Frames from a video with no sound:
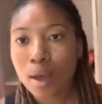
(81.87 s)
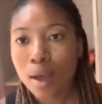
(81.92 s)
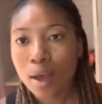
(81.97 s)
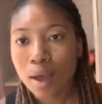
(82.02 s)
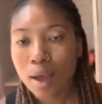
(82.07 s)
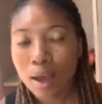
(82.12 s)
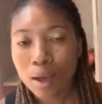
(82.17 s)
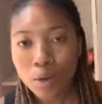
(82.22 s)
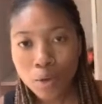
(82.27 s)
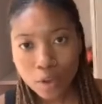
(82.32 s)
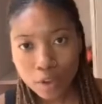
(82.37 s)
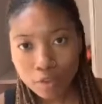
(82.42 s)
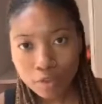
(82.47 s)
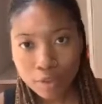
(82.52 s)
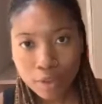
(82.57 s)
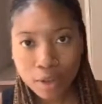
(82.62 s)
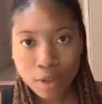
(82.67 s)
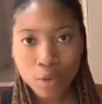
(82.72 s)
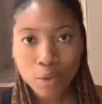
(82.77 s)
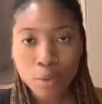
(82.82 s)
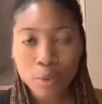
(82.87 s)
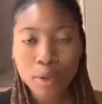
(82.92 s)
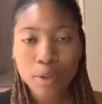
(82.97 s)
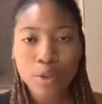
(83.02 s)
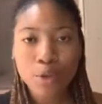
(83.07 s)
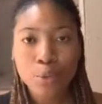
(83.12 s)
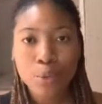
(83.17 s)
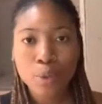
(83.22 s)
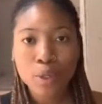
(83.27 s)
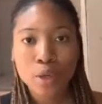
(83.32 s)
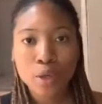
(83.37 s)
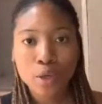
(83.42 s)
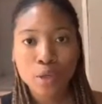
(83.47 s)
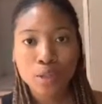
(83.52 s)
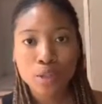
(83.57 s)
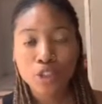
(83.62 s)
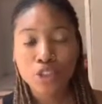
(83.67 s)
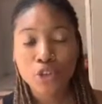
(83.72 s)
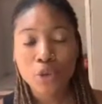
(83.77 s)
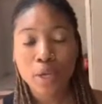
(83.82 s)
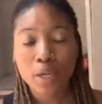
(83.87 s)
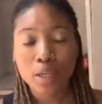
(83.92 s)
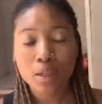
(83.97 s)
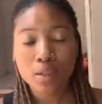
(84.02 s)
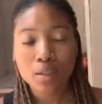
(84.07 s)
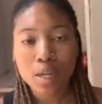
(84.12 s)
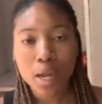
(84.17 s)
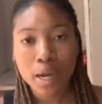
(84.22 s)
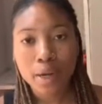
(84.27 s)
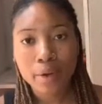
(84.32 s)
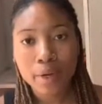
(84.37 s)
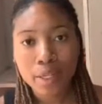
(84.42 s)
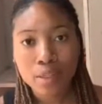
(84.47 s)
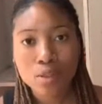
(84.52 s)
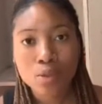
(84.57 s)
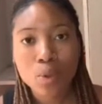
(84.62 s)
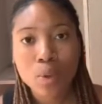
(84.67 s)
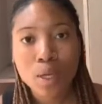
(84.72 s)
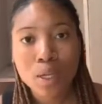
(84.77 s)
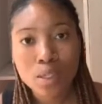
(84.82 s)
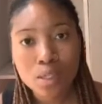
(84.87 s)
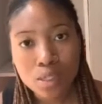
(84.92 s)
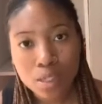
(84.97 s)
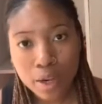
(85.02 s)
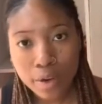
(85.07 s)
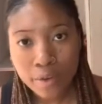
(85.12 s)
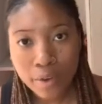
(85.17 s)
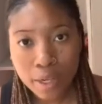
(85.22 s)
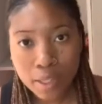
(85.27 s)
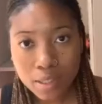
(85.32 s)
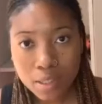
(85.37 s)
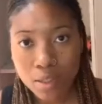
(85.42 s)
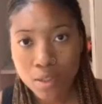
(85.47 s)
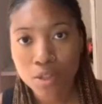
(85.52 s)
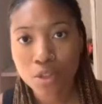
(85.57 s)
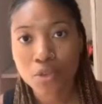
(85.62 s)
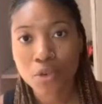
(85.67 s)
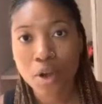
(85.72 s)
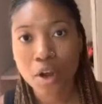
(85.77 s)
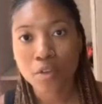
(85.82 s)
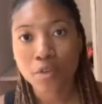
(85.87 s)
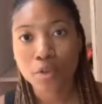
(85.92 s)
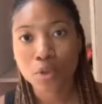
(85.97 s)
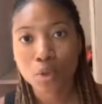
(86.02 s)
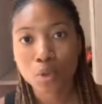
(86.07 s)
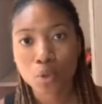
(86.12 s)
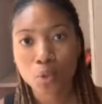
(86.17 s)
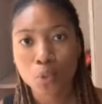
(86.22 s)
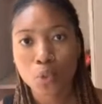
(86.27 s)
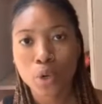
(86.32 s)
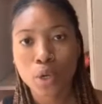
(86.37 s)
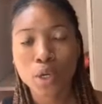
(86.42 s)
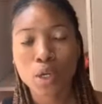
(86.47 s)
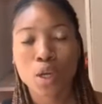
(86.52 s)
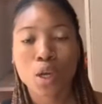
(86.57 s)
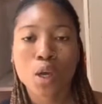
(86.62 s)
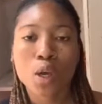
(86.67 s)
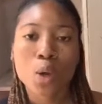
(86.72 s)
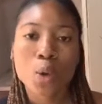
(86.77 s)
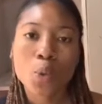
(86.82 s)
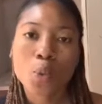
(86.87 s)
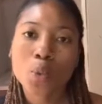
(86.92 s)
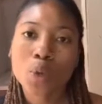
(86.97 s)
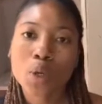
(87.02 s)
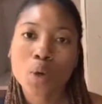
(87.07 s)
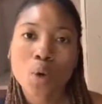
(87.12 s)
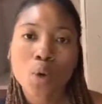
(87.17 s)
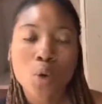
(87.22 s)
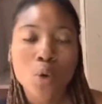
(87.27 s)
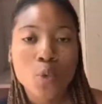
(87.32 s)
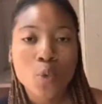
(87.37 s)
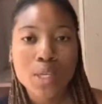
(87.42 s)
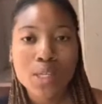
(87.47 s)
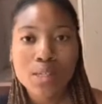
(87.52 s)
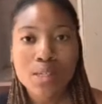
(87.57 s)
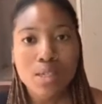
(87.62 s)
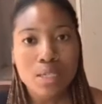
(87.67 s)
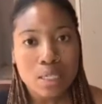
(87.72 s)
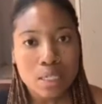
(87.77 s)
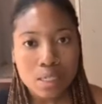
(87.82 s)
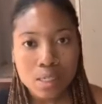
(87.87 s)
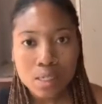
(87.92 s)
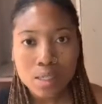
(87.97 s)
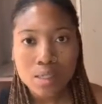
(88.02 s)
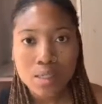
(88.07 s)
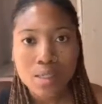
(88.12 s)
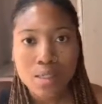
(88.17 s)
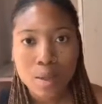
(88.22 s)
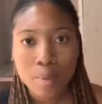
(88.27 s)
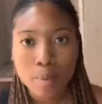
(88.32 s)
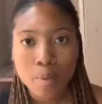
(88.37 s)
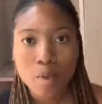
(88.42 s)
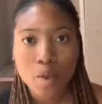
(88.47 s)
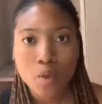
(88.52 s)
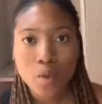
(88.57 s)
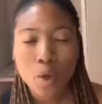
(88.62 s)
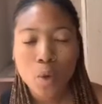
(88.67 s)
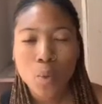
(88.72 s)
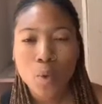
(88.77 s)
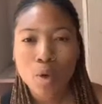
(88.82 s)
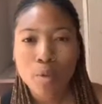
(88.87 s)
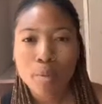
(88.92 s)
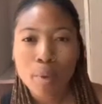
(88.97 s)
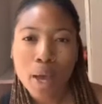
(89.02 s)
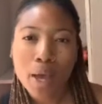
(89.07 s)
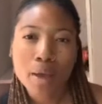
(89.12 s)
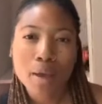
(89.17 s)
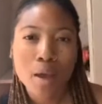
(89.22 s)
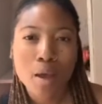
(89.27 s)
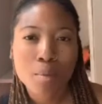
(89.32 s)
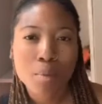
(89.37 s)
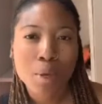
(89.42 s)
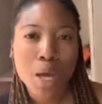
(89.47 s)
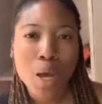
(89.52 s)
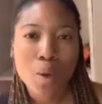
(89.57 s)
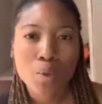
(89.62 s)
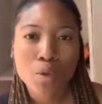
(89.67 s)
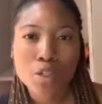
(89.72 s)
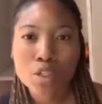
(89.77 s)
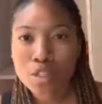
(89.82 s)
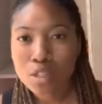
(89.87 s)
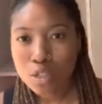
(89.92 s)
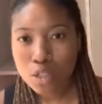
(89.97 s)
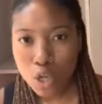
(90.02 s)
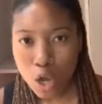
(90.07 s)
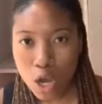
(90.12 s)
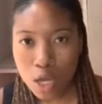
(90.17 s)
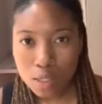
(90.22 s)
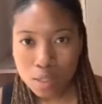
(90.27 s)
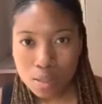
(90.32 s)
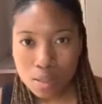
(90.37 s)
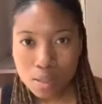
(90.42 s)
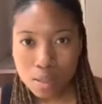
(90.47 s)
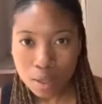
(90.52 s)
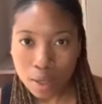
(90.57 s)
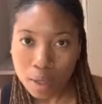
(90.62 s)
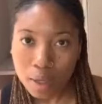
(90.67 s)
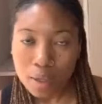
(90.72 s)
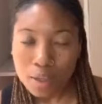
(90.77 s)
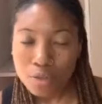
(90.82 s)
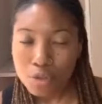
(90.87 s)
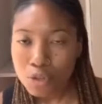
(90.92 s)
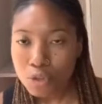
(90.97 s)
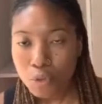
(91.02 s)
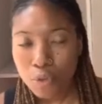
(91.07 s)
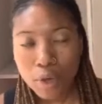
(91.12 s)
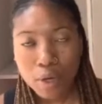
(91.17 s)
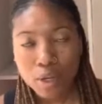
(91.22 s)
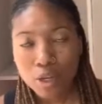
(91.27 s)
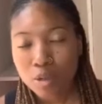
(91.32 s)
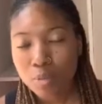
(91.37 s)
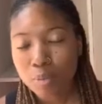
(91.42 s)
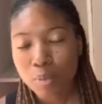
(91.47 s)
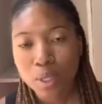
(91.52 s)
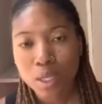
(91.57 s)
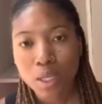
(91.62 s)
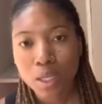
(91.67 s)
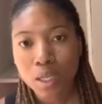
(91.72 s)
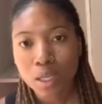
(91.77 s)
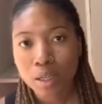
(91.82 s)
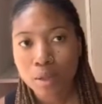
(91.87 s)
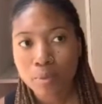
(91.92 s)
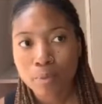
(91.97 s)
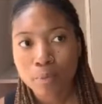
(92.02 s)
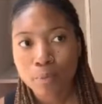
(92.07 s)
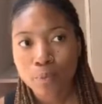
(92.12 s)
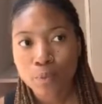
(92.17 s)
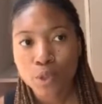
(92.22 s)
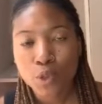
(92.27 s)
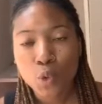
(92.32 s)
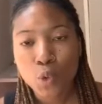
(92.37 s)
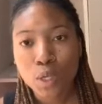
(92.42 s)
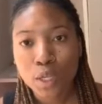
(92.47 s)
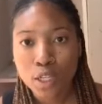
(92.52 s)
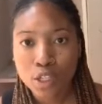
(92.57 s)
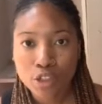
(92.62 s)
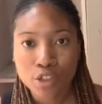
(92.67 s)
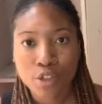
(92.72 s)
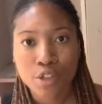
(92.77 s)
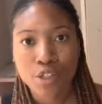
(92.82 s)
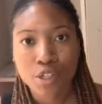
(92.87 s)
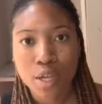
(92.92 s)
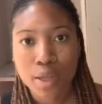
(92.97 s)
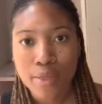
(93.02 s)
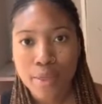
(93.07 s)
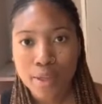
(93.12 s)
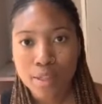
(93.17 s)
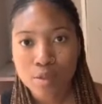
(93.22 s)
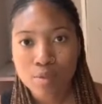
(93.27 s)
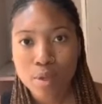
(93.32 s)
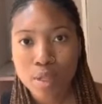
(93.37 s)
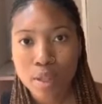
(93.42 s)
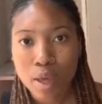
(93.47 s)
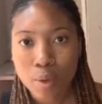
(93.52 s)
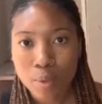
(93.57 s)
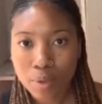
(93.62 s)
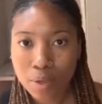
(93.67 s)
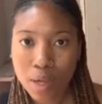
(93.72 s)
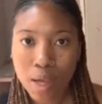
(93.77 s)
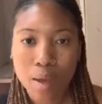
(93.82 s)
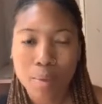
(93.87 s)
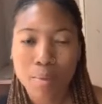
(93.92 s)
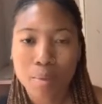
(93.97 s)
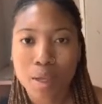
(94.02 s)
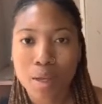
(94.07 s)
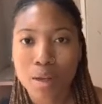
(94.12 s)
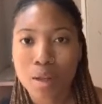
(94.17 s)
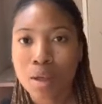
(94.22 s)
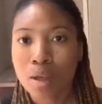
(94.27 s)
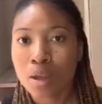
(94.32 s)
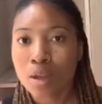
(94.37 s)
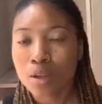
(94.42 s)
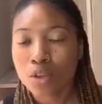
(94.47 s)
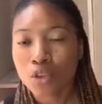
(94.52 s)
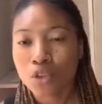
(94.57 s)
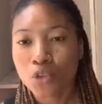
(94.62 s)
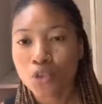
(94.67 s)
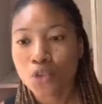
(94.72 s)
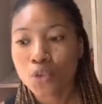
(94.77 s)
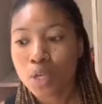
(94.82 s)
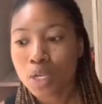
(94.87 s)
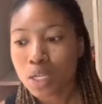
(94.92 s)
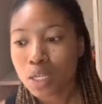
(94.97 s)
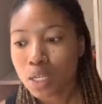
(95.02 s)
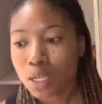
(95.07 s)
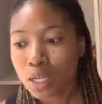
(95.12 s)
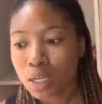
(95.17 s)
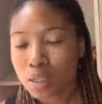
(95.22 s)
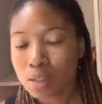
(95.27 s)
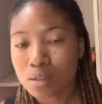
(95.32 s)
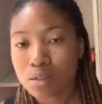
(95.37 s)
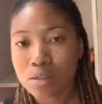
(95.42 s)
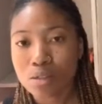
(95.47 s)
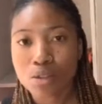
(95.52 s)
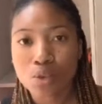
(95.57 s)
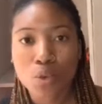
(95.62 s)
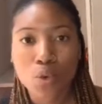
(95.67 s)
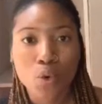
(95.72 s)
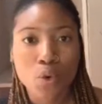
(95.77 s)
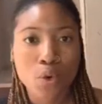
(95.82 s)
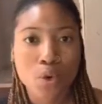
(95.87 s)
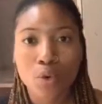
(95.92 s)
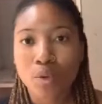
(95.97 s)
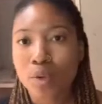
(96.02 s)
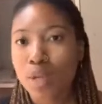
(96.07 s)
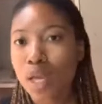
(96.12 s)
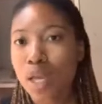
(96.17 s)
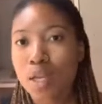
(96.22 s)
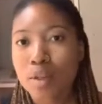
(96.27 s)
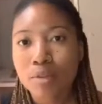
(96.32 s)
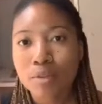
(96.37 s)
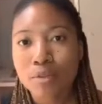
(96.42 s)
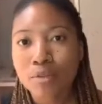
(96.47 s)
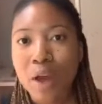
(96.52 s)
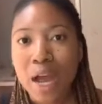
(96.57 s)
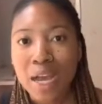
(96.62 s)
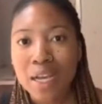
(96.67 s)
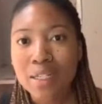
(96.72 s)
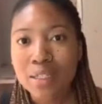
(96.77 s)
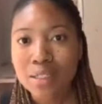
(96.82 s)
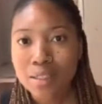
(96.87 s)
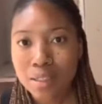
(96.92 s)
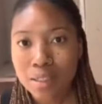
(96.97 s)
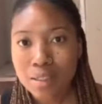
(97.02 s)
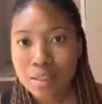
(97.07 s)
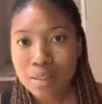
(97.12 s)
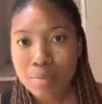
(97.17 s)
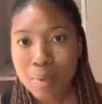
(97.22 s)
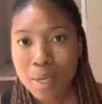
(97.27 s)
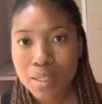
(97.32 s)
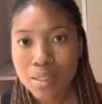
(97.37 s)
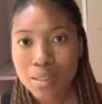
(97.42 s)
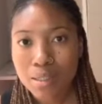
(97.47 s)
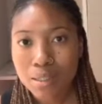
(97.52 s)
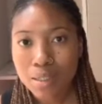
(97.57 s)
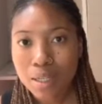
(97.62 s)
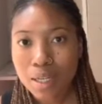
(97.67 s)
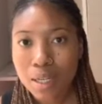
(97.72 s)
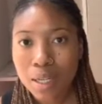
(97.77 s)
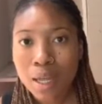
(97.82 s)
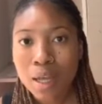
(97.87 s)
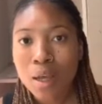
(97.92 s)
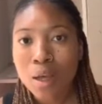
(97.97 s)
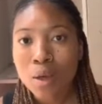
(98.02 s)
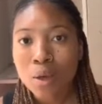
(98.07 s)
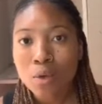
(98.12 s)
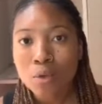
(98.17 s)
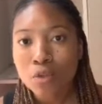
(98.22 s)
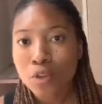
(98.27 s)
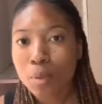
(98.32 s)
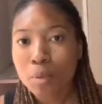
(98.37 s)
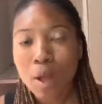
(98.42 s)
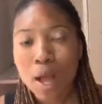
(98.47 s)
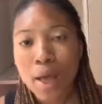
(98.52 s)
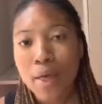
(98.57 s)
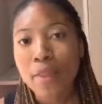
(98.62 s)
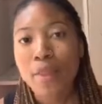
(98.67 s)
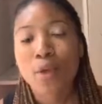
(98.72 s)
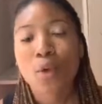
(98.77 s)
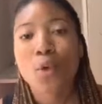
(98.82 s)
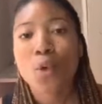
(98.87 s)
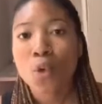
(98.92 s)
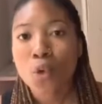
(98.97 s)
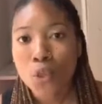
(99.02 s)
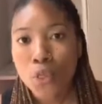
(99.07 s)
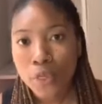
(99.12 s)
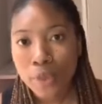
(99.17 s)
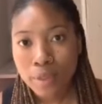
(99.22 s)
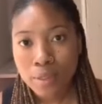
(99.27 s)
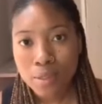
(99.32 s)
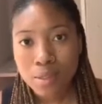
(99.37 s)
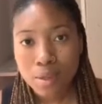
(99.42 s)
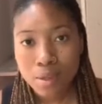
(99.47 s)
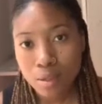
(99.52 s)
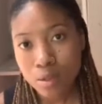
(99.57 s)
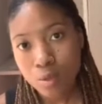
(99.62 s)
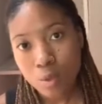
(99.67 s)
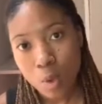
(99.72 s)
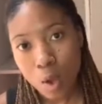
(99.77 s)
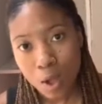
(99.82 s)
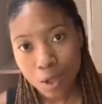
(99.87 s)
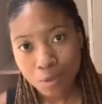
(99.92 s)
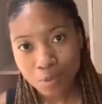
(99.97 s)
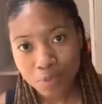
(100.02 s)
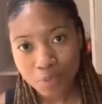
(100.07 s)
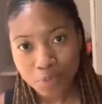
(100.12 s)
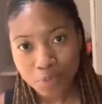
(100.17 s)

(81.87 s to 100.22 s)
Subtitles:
However, whether we are doing direct or indirect ethnographical work, we always need something that will back up our stance. So that could be your literature, that's when that would come in, your readings, your findings basically from other authors as well.